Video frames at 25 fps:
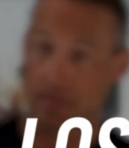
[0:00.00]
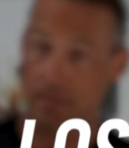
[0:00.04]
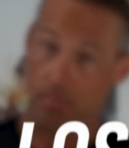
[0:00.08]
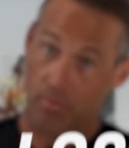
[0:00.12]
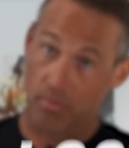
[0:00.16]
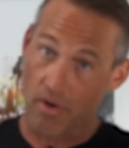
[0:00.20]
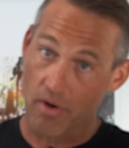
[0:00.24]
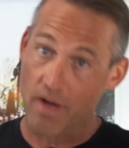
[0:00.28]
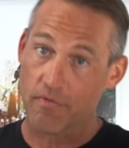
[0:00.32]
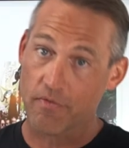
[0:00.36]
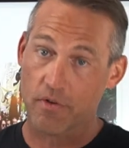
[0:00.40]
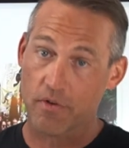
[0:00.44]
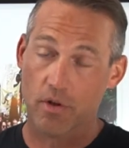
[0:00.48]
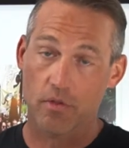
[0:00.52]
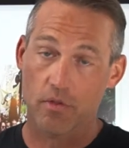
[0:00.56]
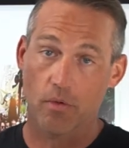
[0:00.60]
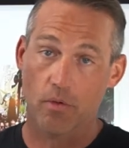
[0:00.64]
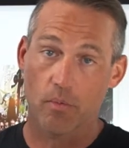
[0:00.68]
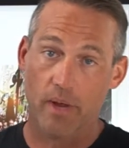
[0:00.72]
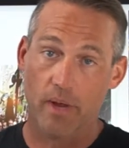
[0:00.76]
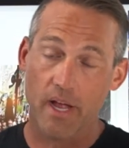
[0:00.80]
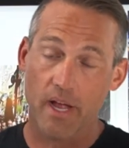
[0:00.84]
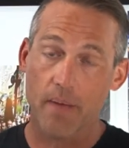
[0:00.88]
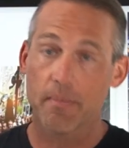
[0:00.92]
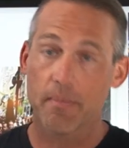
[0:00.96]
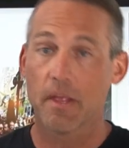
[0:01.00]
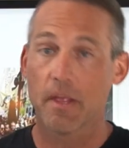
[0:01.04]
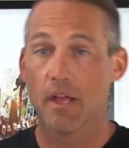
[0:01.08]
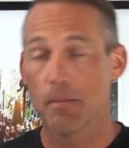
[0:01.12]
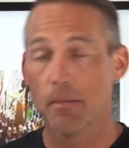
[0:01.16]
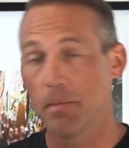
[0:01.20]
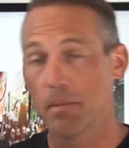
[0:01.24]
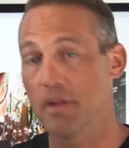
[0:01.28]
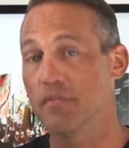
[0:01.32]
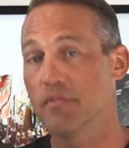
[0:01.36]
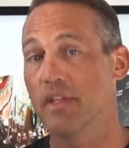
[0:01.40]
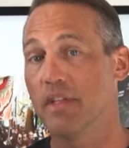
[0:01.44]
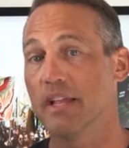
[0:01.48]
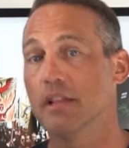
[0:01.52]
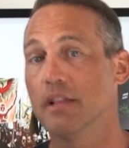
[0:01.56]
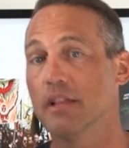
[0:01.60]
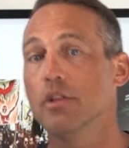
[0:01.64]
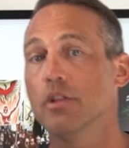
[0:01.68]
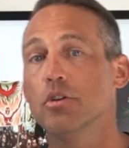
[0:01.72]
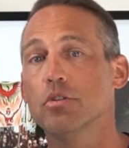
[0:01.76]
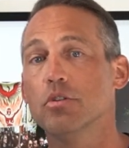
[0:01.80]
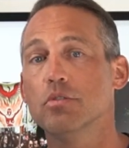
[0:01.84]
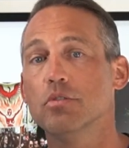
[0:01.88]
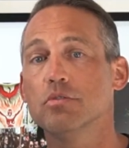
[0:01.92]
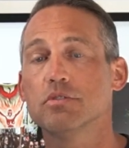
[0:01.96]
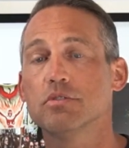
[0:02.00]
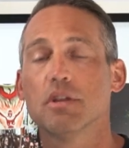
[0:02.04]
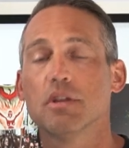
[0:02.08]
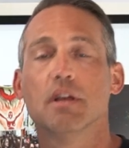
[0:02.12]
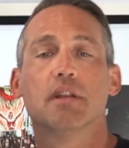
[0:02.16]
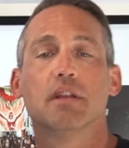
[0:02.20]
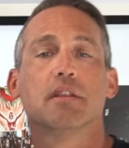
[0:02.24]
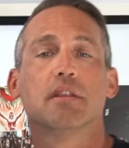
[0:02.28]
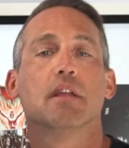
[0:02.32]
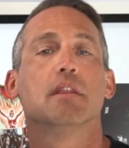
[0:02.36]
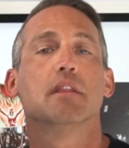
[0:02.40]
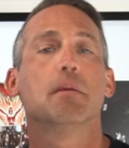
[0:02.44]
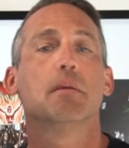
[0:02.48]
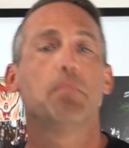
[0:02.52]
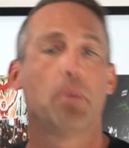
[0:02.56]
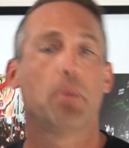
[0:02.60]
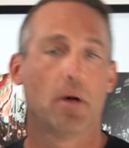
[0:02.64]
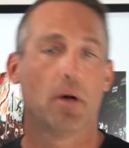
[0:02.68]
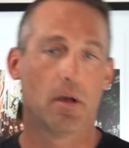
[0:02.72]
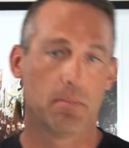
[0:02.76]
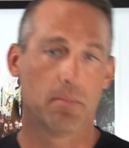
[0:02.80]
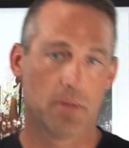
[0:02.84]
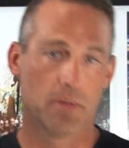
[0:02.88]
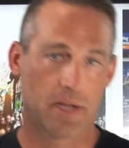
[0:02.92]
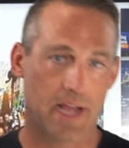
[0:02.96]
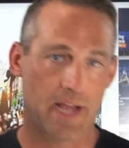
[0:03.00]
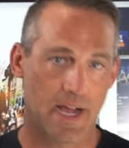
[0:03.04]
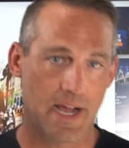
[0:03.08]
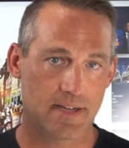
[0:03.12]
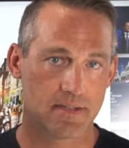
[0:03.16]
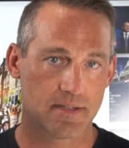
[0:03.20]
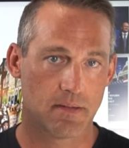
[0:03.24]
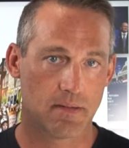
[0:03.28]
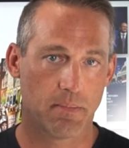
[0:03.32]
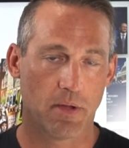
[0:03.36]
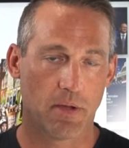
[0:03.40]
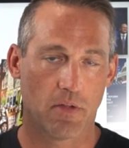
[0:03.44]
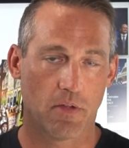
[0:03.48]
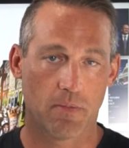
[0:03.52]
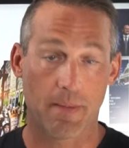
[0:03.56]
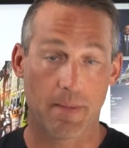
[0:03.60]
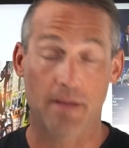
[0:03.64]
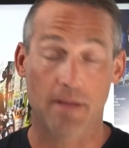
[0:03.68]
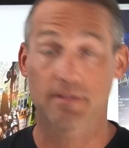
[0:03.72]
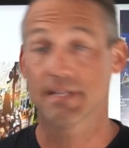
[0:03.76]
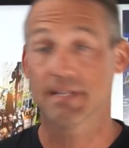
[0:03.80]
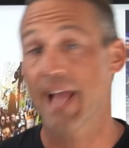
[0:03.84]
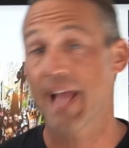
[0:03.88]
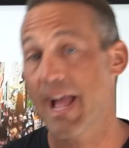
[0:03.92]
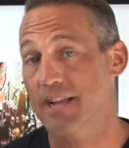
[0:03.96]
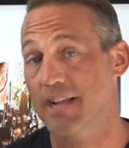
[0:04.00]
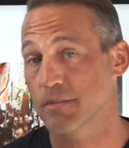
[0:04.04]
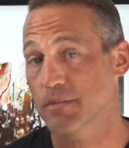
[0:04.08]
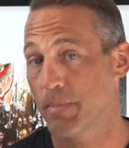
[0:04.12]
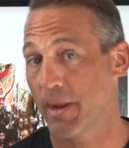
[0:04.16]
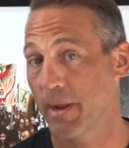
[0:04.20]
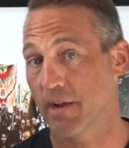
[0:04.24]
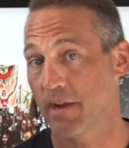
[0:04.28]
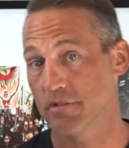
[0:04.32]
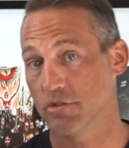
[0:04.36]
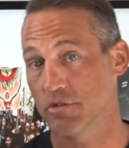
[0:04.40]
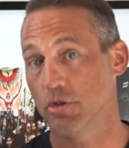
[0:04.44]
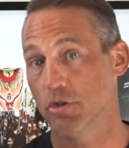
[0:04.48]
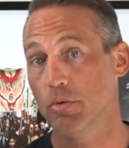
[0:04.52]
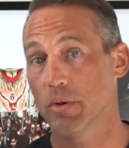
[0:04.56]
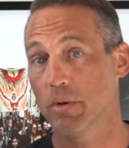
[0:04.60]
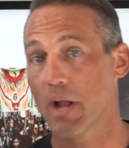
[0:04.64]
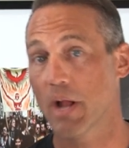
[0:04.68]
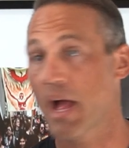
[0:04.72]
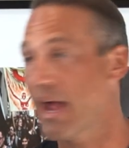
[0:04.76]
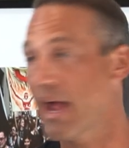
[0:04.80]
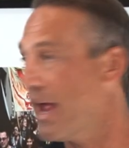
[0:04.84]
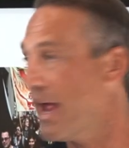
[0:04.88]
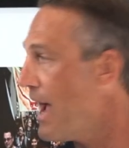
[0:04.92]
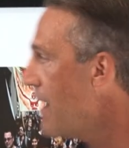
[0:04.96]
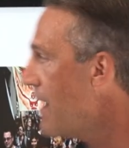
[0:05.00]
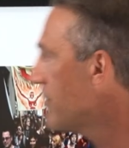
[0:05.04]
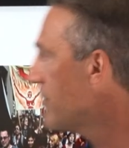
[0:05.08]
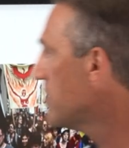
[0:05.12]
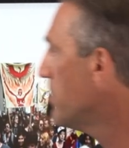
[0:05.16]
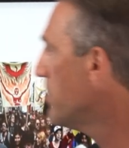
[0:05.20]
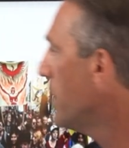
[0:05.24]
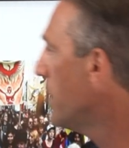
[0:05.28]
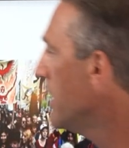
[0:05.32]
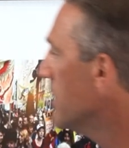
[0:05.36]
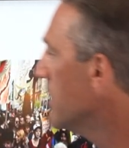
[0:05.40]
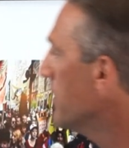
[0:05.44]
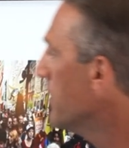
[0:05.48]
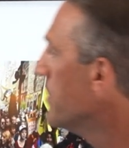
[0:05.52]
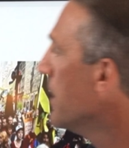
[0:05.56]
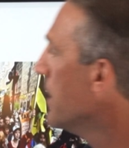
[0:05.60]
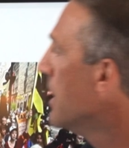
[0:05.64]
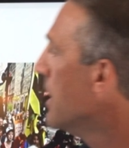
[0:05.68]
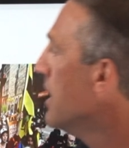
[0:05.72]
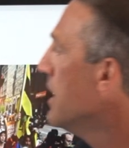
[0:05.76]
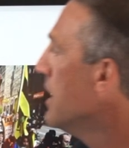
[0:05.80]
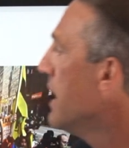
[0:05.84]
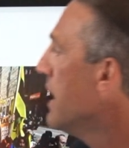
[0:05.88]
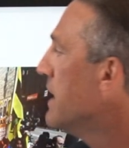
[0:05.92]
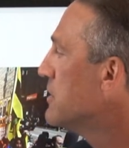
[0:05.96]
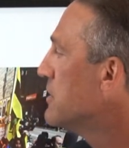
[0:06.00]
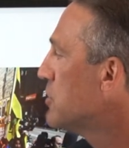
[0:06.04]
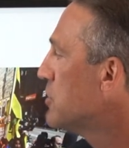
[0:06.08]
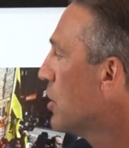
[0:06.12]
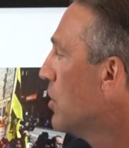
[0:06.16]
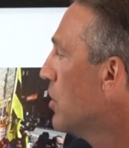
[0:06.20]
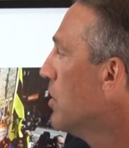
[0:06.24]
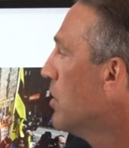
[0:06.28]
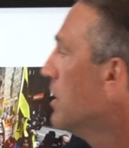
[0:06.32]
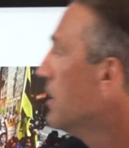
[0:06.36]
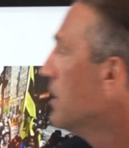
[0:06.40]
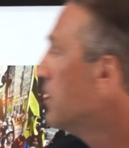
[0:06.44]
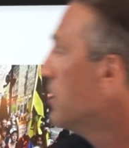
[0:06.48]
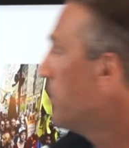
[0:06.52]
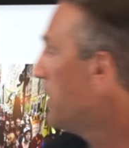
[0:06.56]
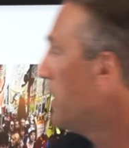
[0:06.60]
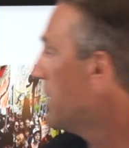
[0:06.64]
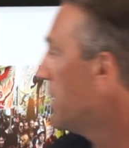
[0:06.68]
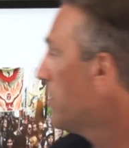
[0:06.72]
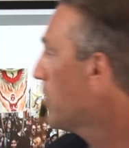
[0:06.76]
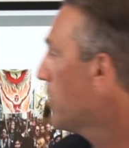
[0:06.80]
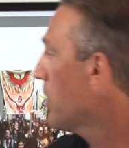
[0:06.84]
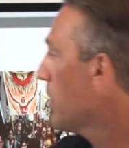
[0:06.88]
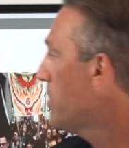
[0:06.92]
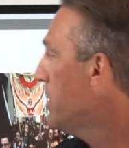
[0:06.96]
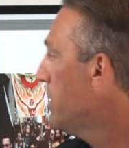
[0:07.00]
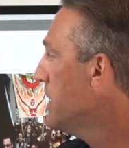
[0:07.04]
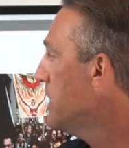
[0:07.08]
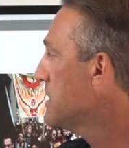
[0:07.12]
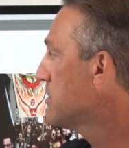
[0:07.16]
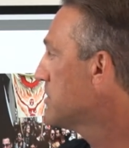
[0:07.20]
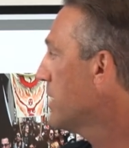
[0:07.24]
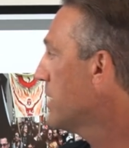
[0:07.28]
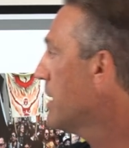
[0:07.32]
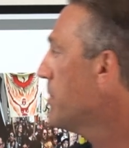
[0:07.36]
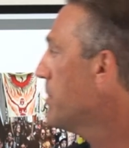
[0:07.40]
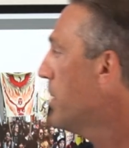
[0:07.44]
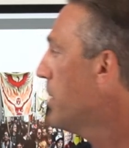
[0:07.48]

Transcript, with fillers: the profit on the way up, but if they lose, then the public has to bail them out. Taxpayers, you and I have to pay them. And so the people were pissed, right?